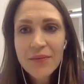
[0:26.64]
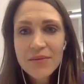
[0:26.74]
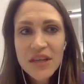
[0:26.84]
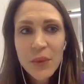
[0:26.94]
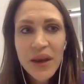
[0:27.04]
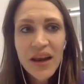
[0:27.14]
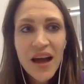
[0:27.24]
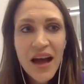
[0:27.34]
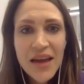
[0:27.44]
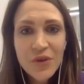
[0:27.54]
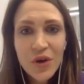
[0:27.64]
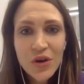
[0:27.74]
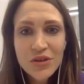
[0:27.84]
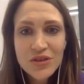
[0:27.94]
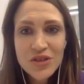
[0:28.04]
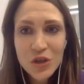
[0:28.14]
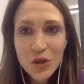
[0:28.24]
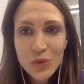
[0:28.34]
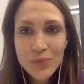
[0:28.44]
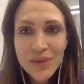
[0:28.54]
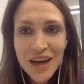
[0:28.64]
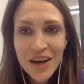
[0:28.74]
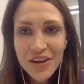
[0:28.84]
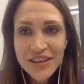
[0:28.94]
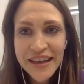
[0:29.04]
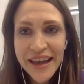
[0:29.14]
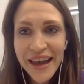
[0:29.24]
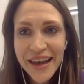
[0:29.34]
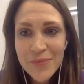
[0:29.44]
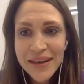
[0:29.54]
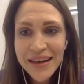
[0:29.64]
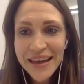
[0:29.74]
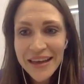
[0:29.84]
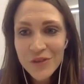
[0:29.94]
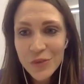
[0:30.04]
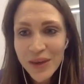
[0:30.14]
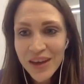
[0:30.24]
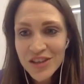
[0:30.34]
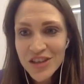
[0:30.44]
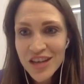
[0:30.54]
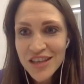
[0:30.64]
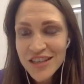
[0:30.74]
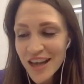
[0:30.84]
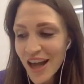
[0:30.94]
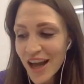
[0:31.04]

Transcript: So we're live on Zoom currently, and I believe that we are just